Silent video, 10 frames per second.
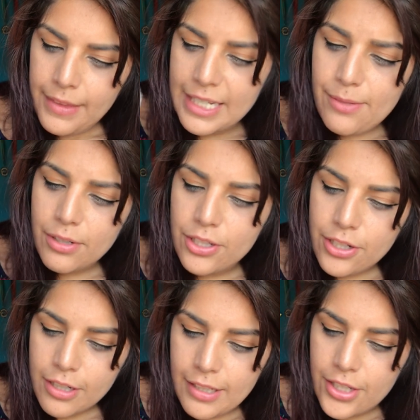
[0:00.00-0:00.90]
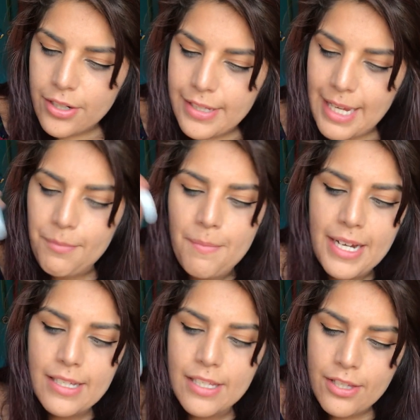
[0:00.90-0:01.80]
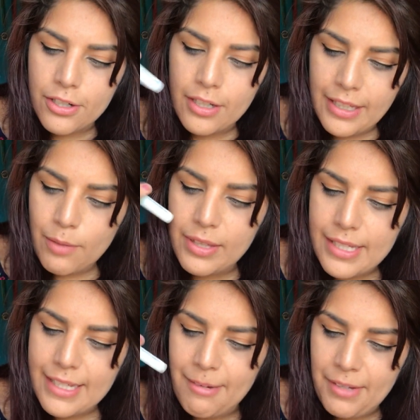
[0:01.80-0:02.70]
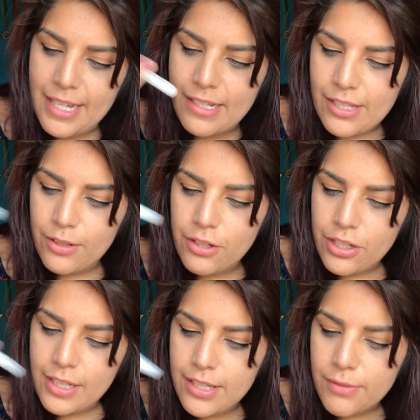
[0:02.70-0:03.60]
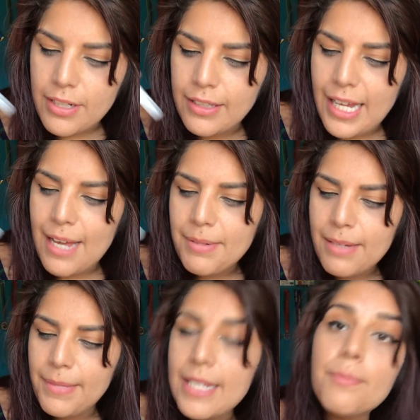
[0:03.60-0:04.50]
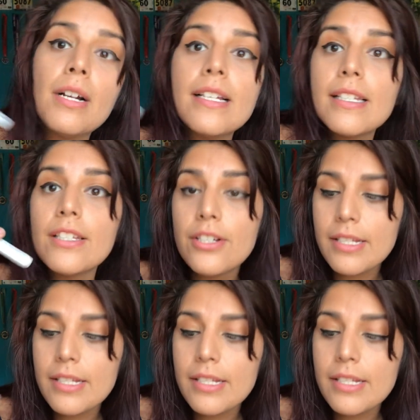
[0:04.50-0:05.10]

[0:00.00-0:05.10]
This will ensure that your sample mixes thoroughly with the stabilizing solution so our lab can best process your